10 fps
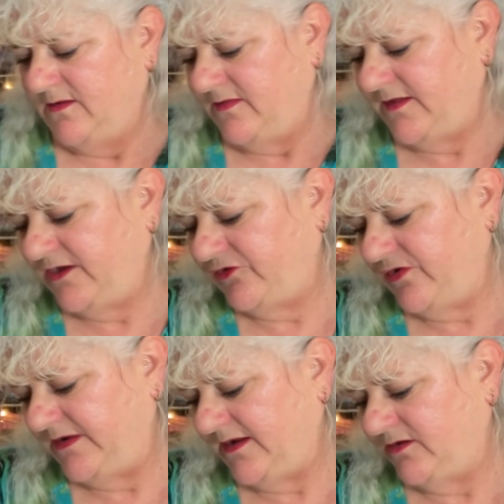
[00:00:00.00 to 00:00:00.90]
They
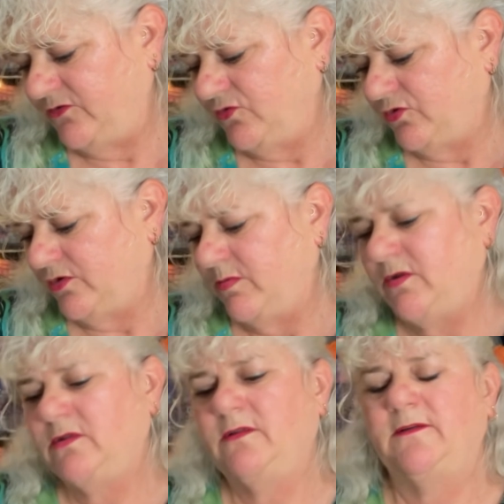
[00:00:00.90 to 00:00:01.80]
turned out
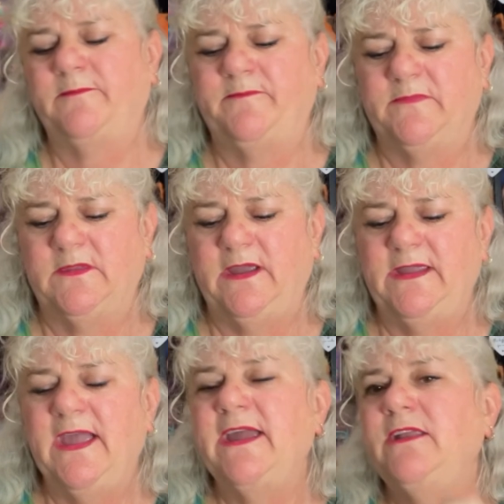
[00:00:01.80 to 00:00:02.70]
adorable.
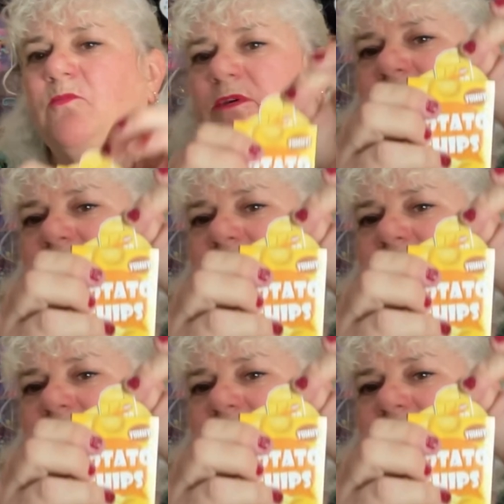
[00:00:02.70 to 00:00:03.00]
Again, we've